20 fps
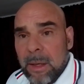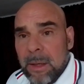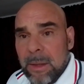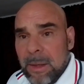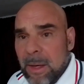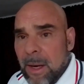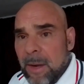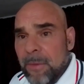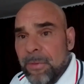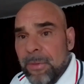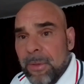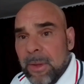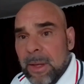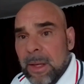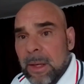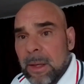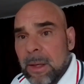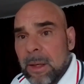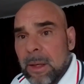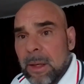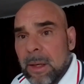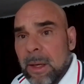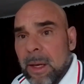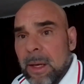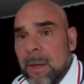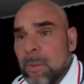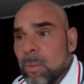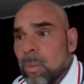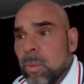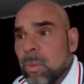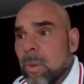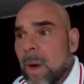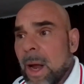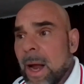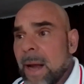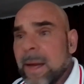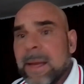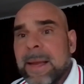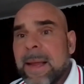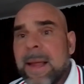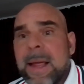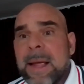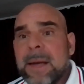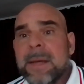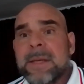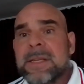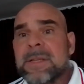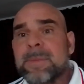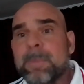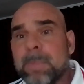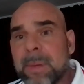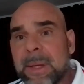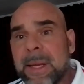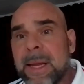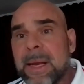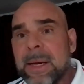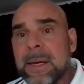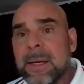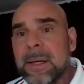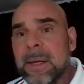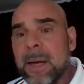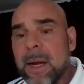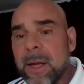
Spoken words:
Nothing. And I can't explain it